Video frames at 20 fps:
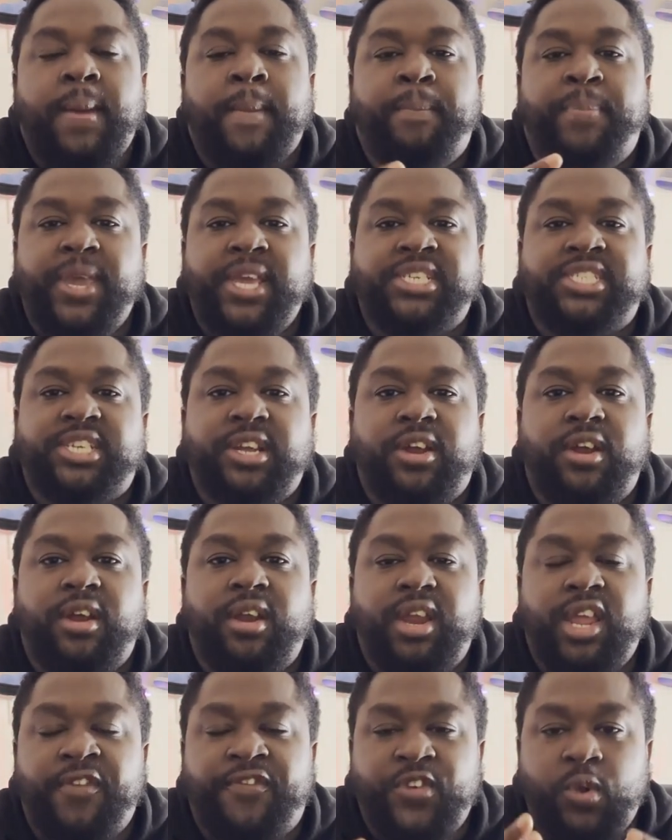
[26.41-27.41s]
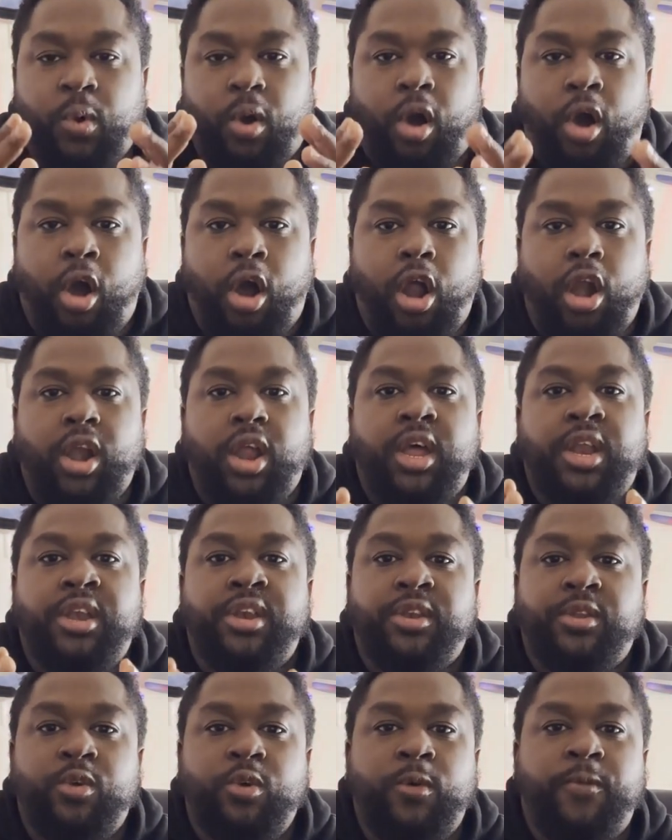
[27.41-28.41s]
be sure if you are a
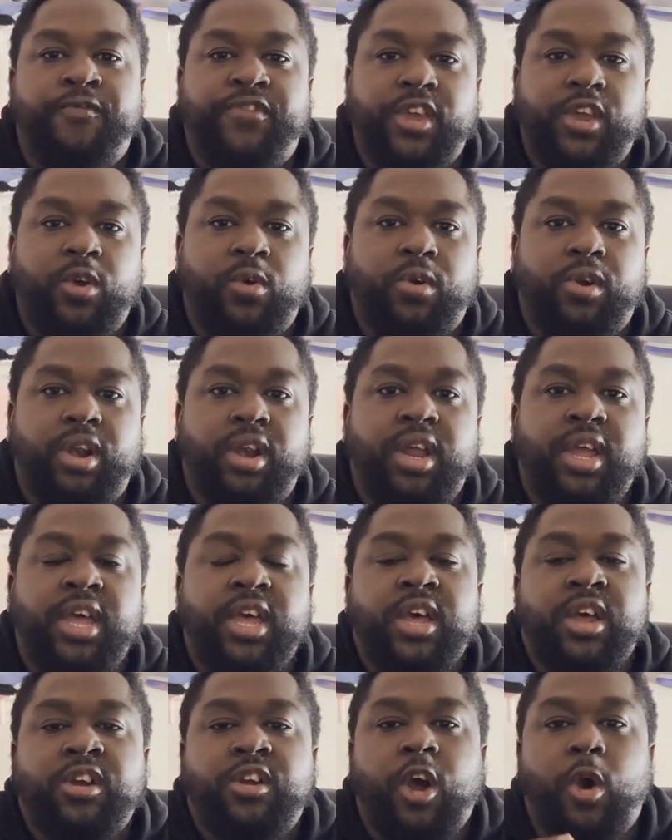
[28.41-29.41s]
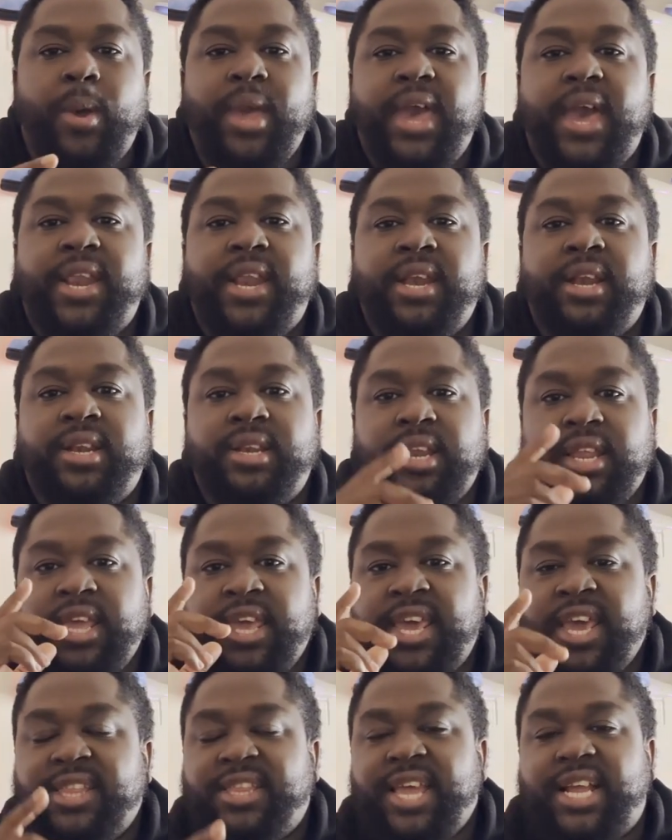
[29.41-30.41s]
new viewer, go ahead and
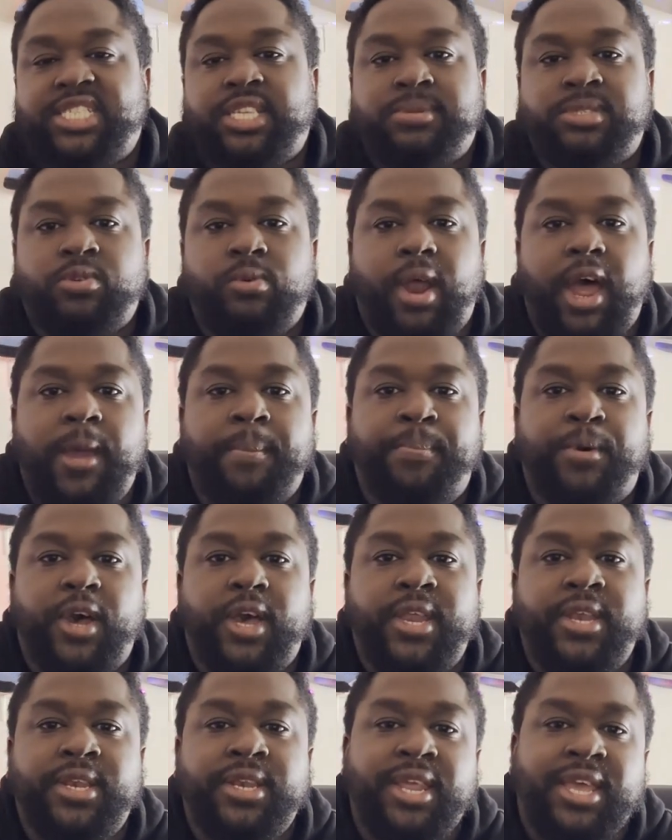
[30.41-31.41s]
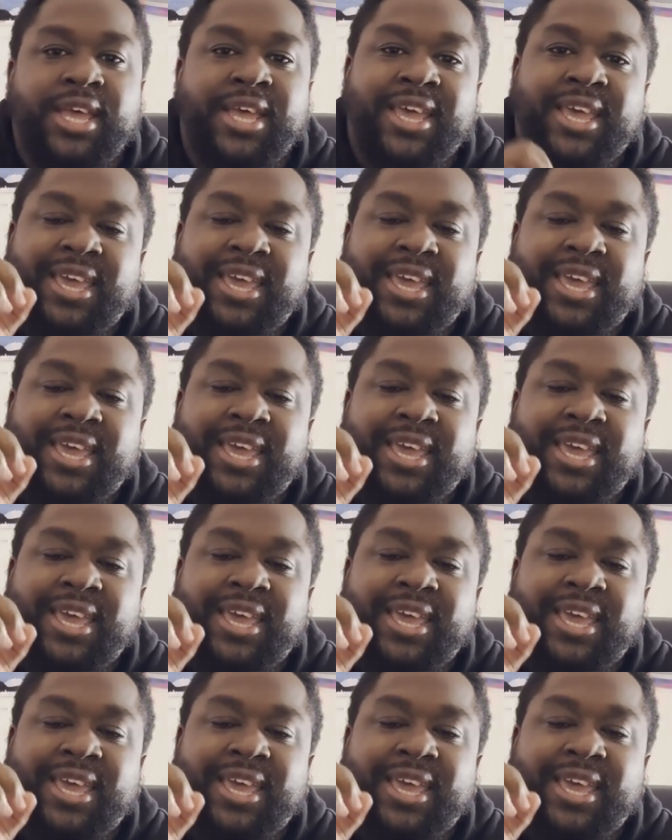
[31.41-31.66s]
hit that subscribe button,